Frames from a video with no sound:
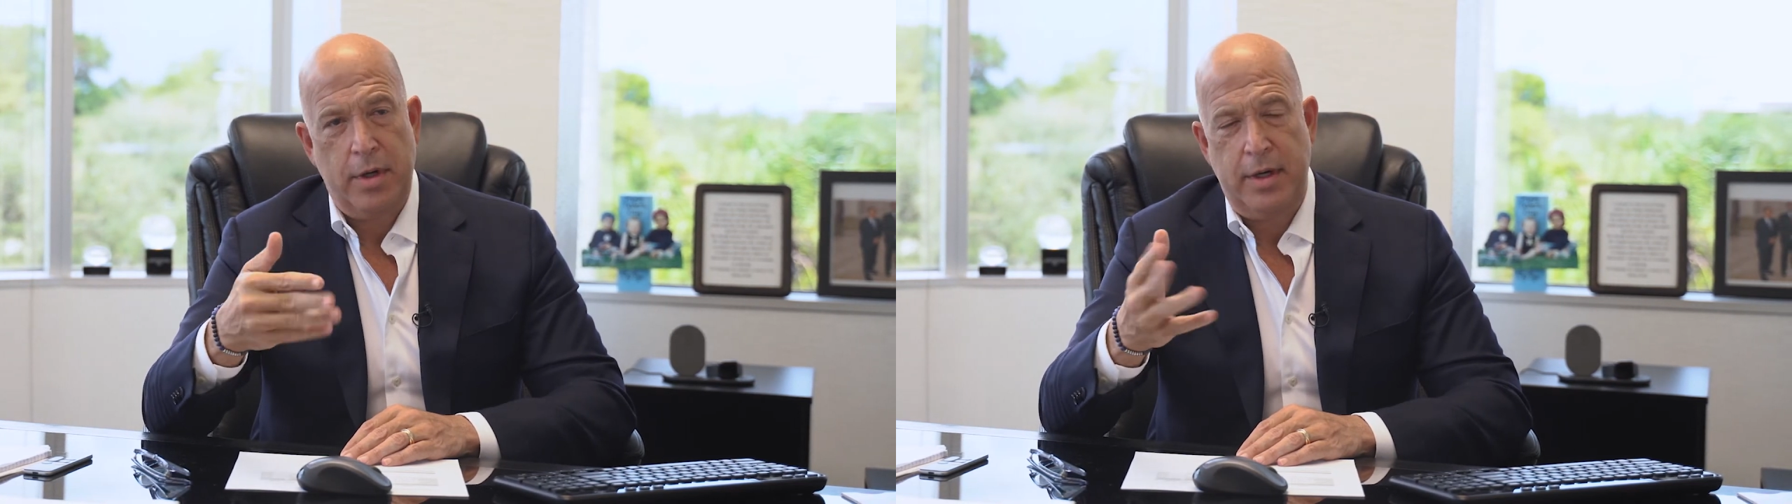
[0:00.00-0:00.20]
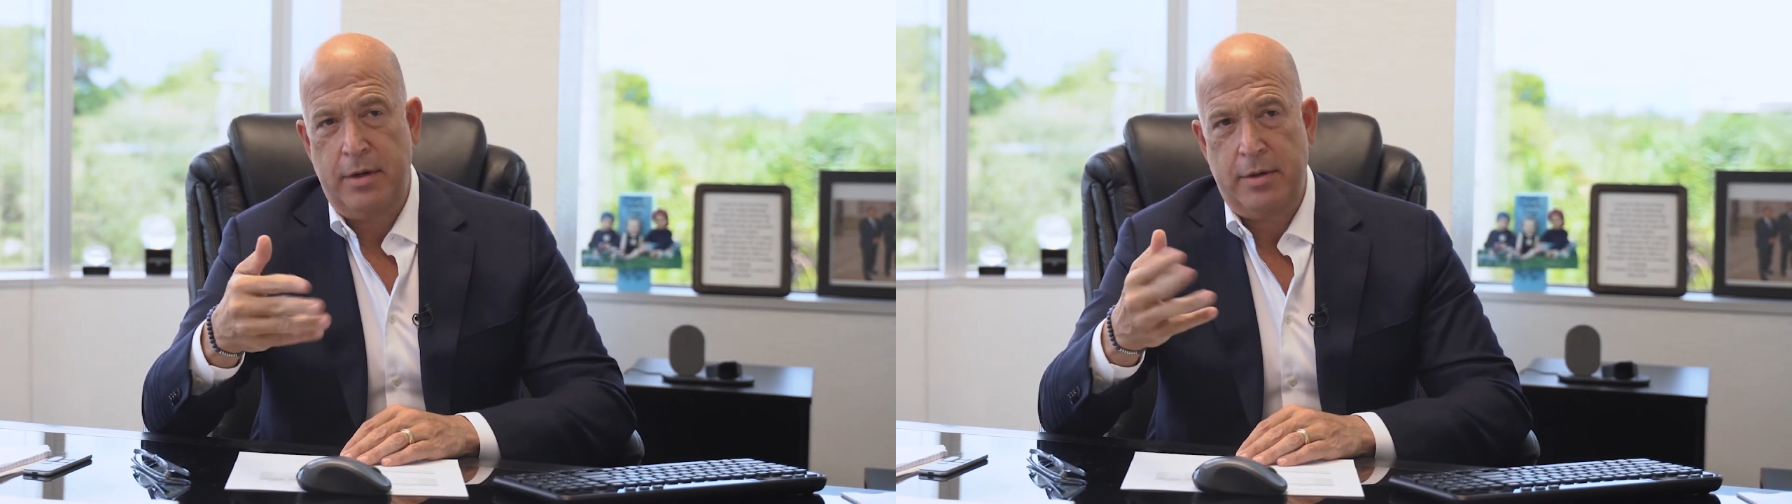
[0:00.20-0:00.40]
a
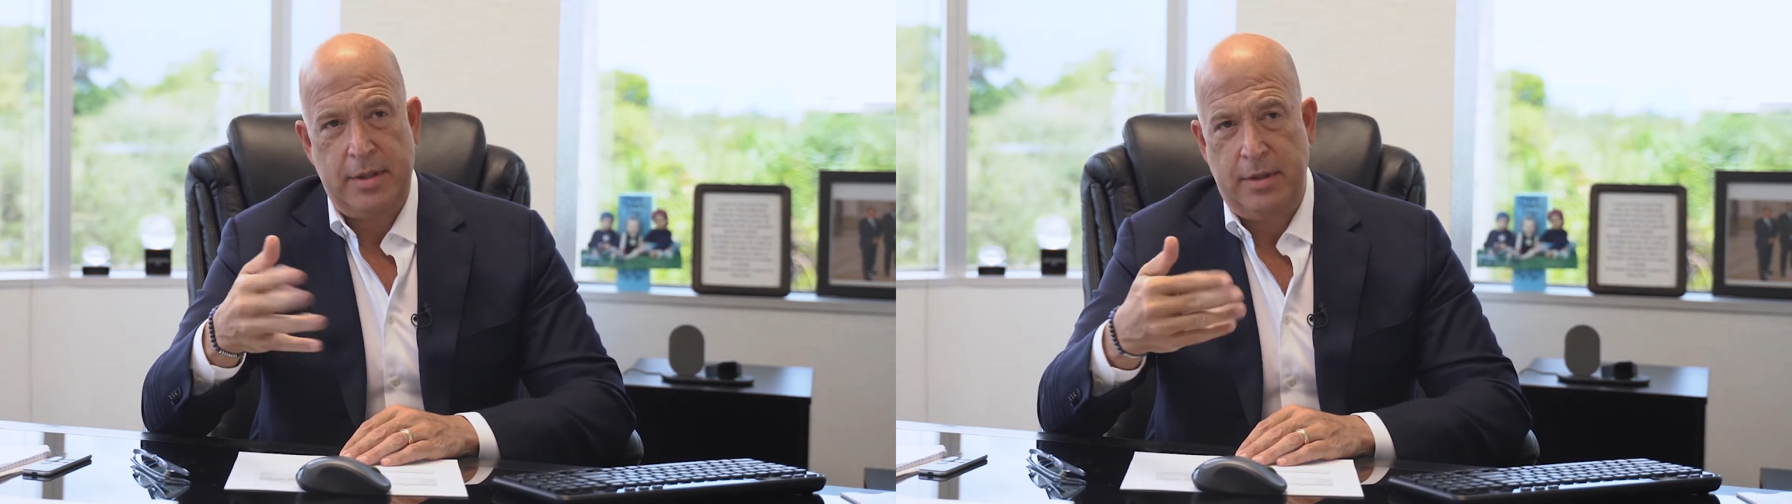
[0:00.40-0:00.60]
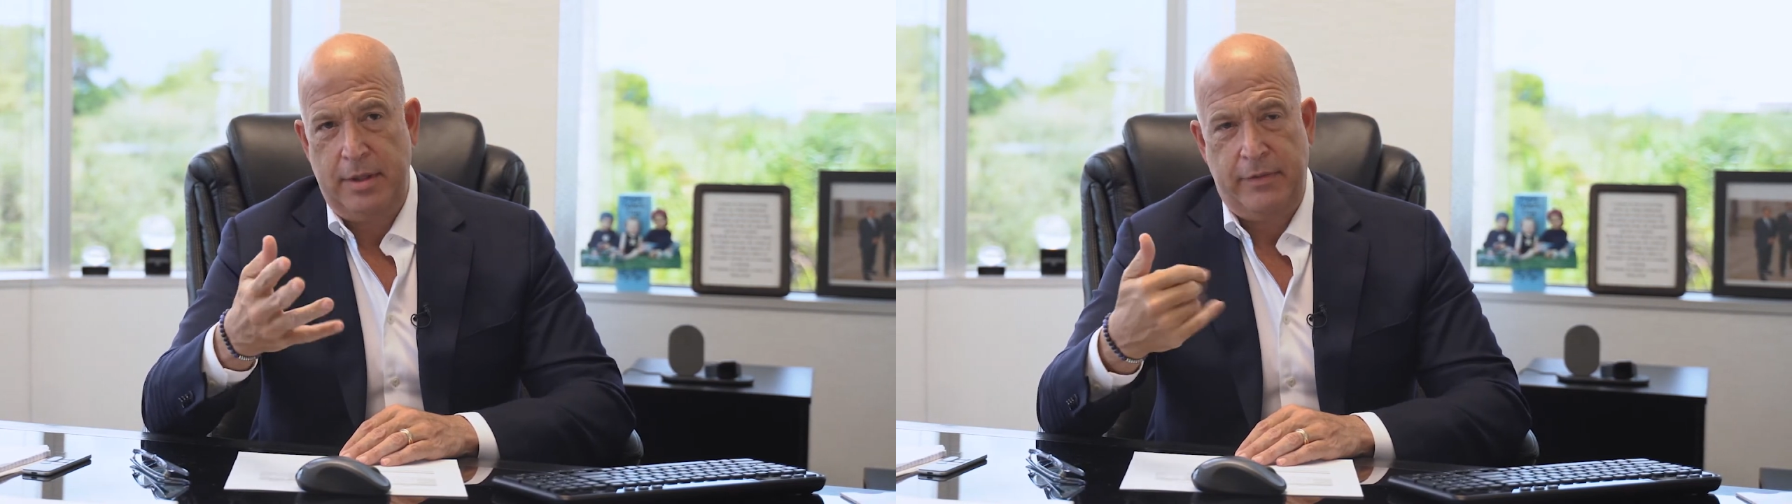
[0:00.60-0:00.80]
year
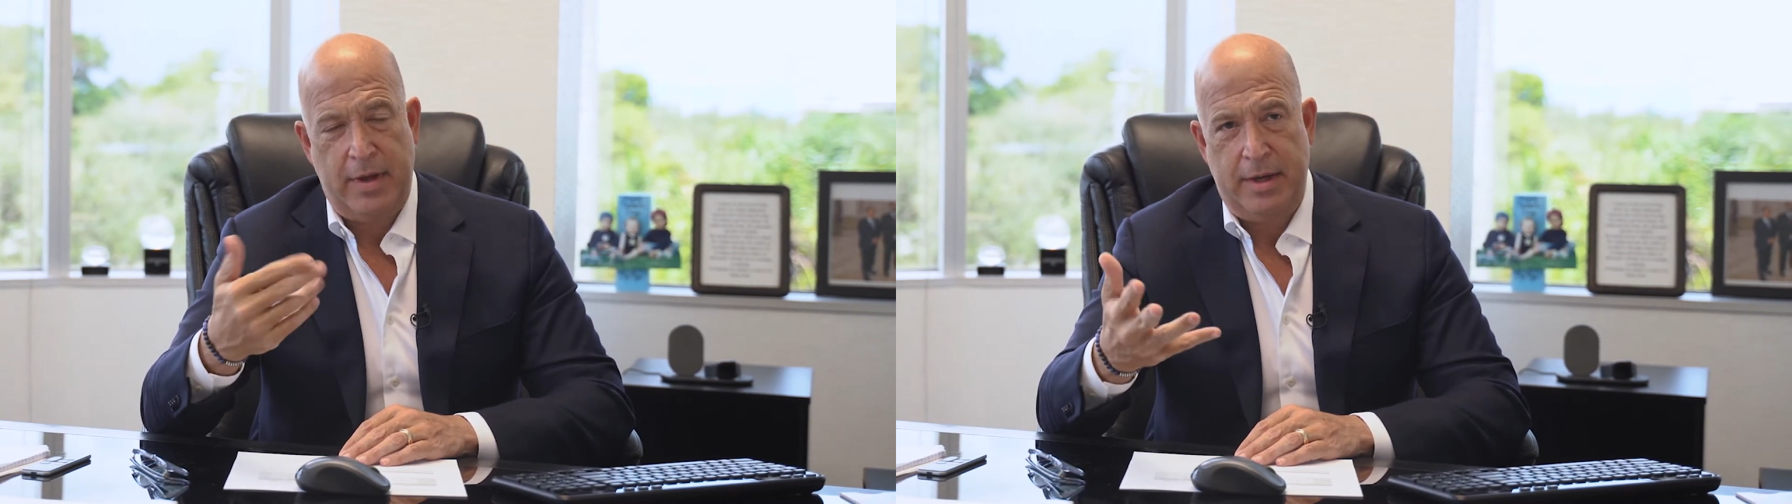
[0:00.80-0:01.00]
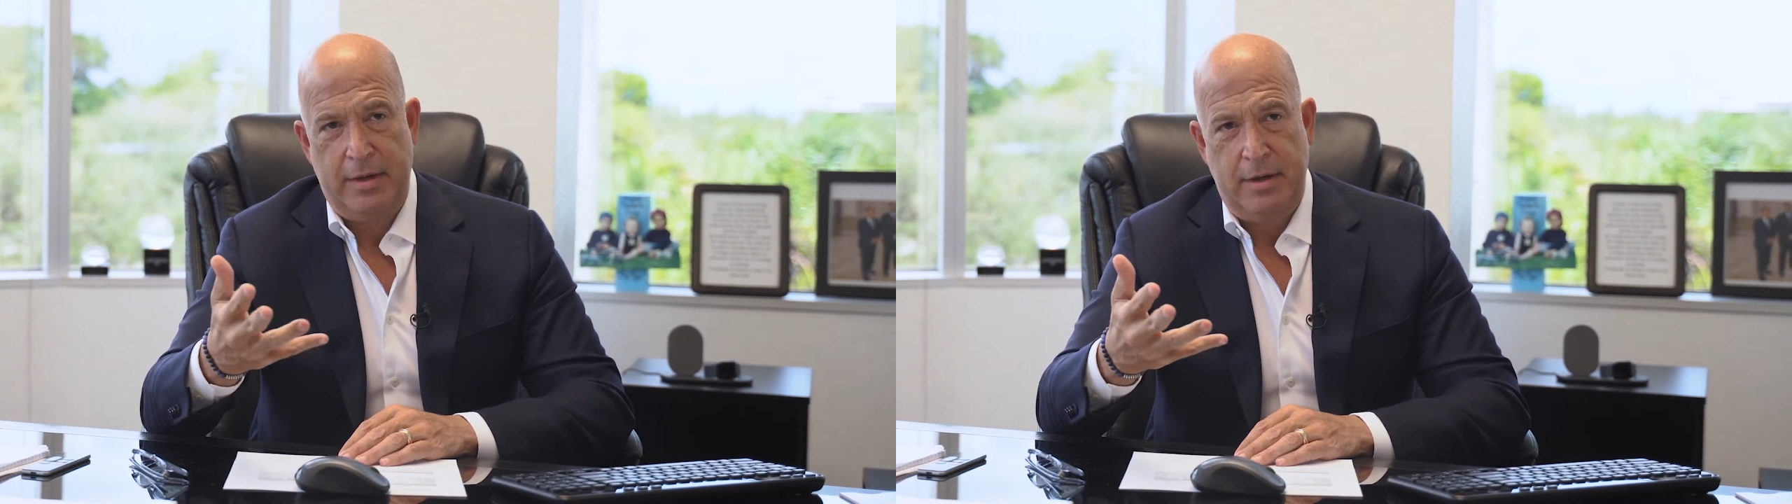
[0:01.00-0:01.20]
to live
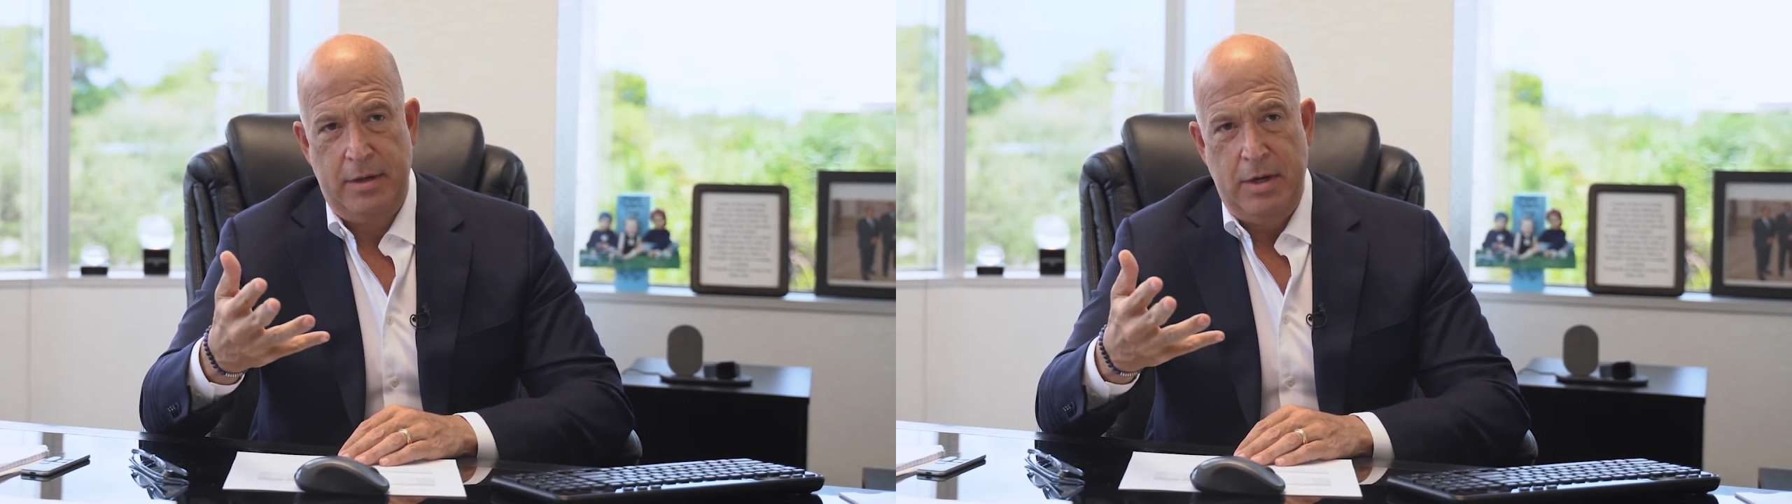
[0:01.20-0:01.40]
on.